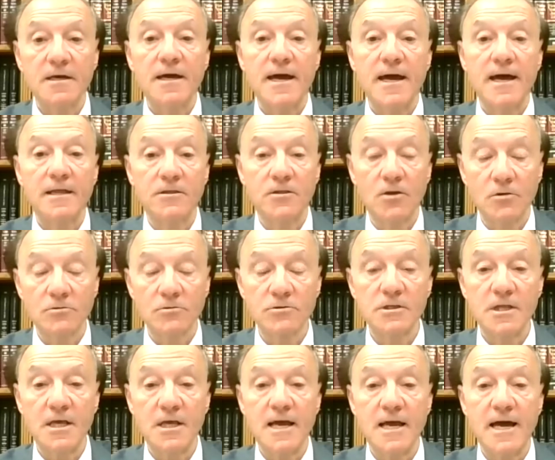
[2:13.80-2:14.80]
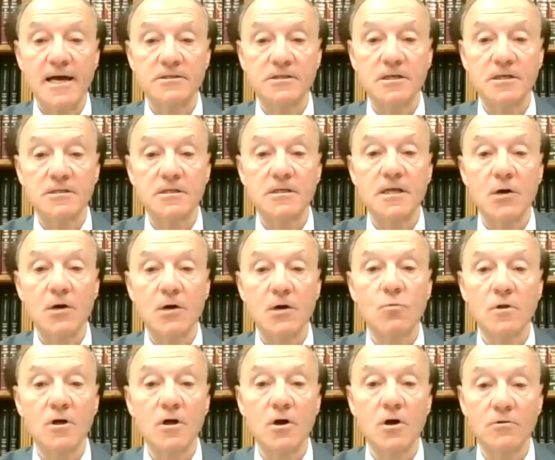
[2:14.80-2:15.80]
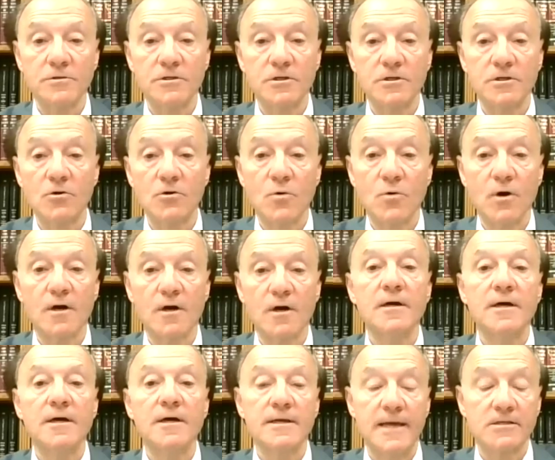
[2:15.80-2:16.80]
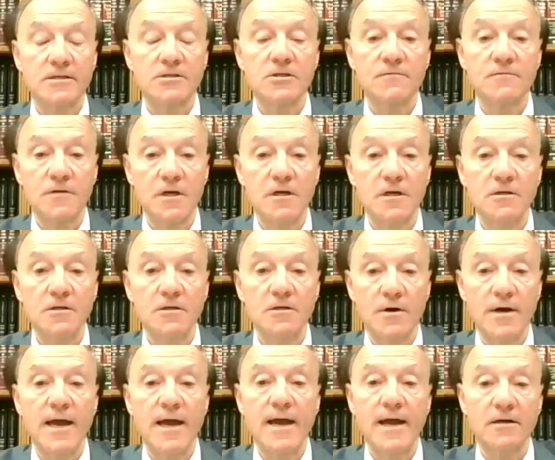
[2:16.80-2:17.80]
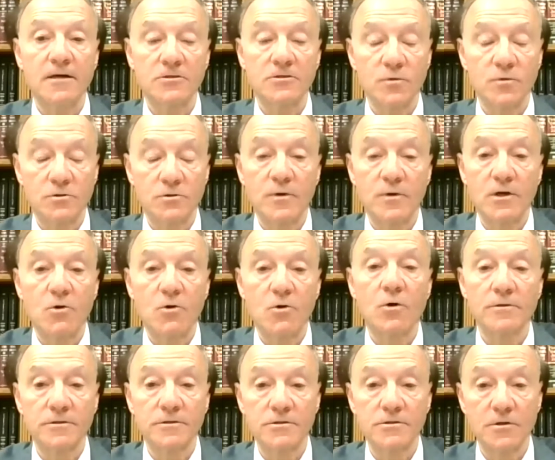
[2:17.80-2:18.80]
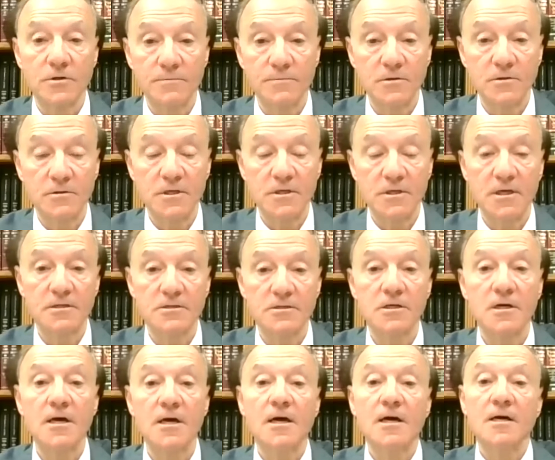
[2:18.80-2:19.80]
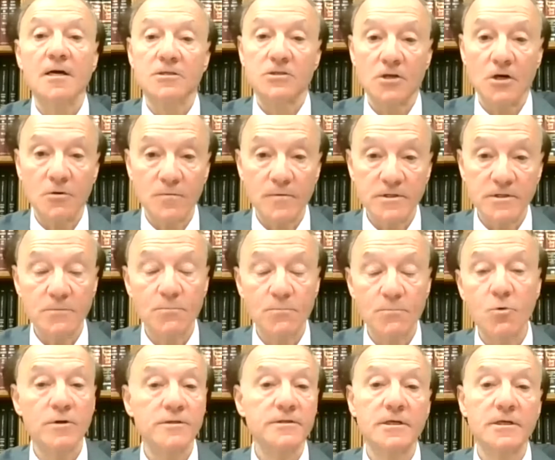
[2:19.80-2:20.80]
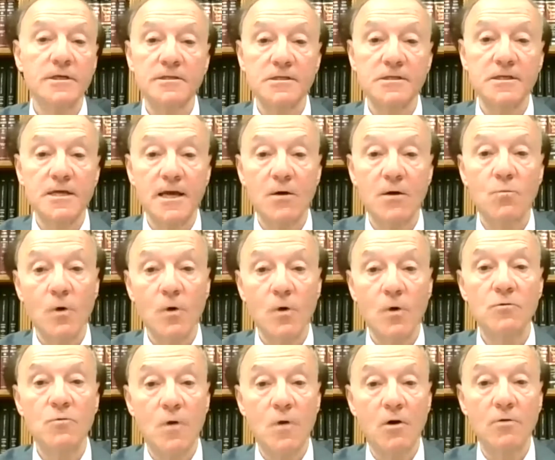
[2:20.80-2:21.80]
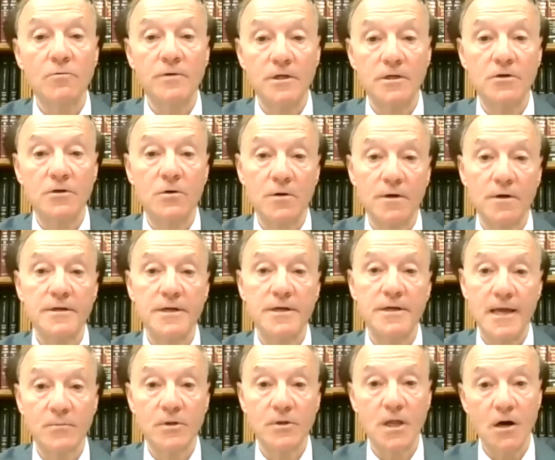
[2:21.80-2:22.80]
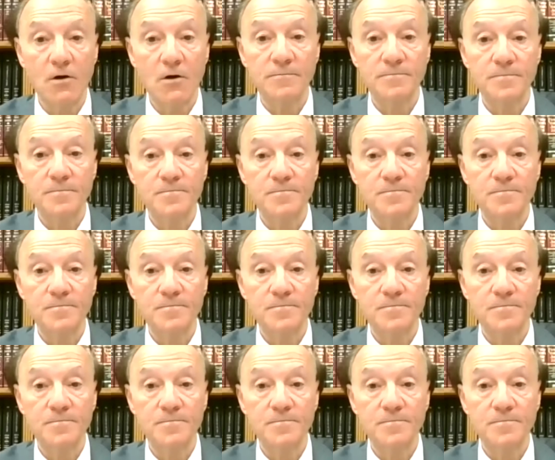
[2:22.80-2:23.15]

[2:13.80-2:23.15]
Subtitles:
and those are the assets that will go to your next of kin, your heirs, which we call distributees. So it's important to understand what you own in your name alone.